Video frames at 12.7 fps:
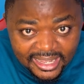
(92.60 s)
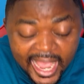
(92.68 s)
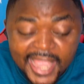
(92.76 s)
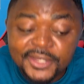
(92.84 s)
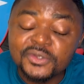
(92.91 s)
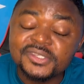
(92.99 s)

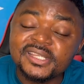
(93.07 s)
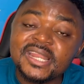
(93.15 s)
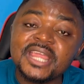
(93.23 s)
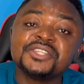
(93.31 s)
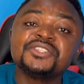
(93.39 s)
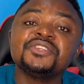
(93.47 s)
I know, say
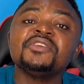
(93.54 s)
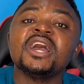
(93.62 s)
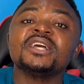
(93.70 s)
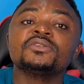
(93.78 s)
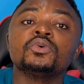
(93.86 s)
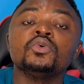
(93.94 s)

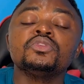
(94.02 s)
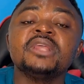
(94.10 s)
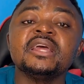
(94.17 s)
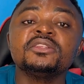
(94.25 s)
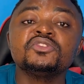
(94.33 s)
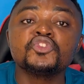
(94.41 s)
Nigerians go
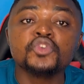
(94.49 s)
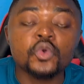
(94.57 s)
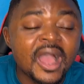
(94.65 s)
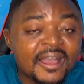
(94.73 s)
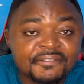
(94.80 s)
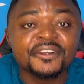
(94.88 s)
then
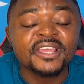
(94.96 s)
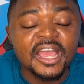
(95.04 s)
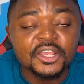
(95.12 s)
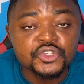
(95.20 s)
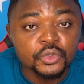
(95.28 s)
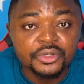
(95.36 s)
show Africa
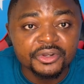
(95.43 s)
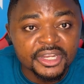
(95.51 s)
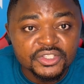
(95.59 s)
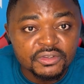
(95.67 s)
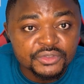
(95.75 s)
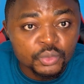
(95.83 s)
and show the
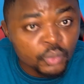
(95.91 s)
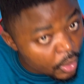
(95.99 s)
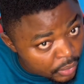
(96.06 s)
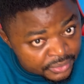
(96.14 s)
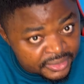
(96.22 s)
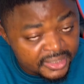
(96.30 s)
rest of the
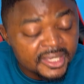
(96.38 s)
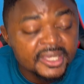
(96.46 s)
world